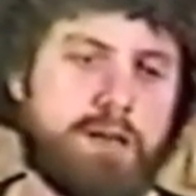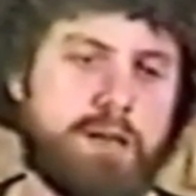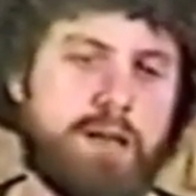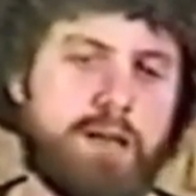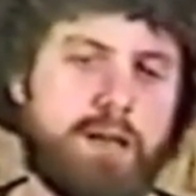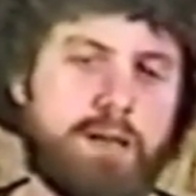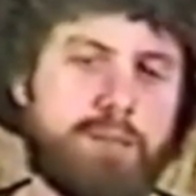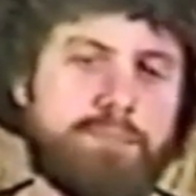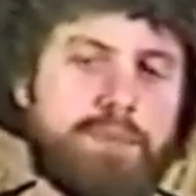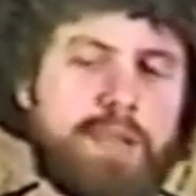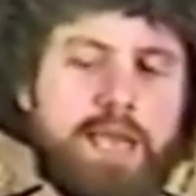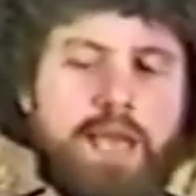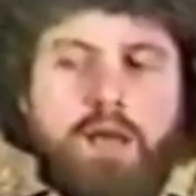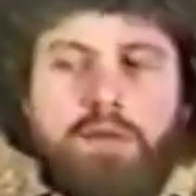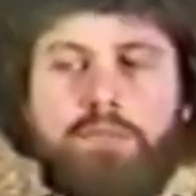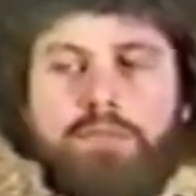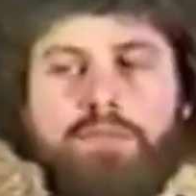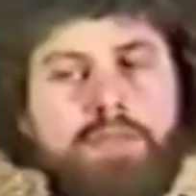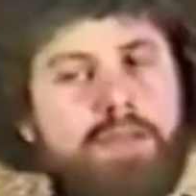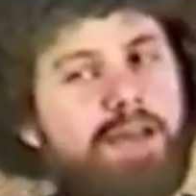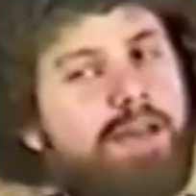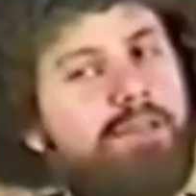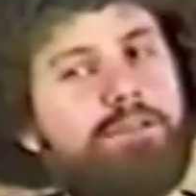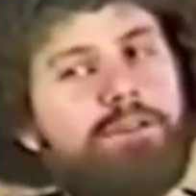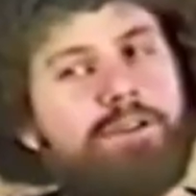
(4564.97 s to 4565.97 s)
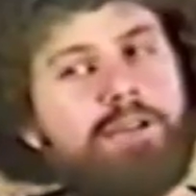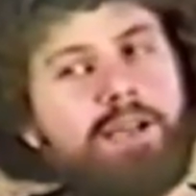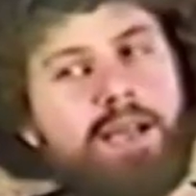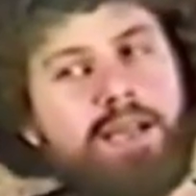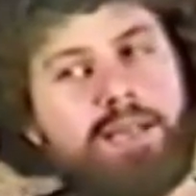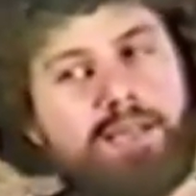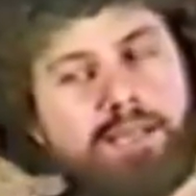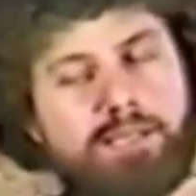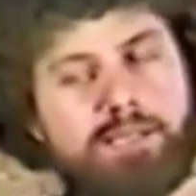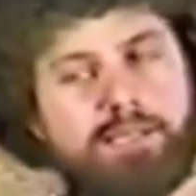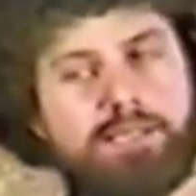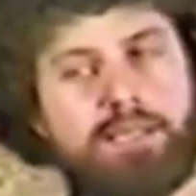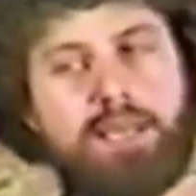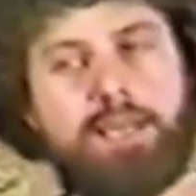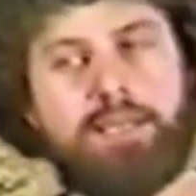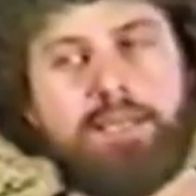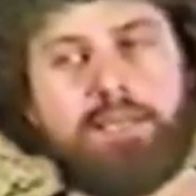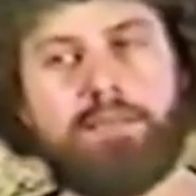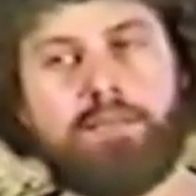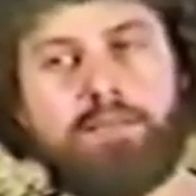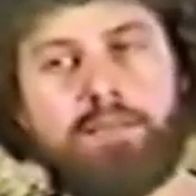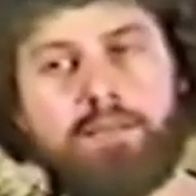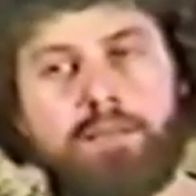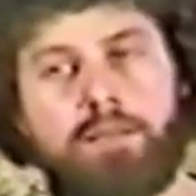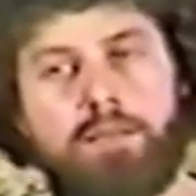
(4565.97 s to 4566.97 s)
Um, now, the other kind of
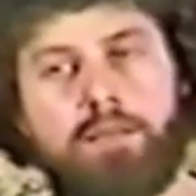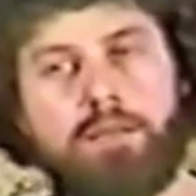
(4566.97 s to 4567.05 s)
sin,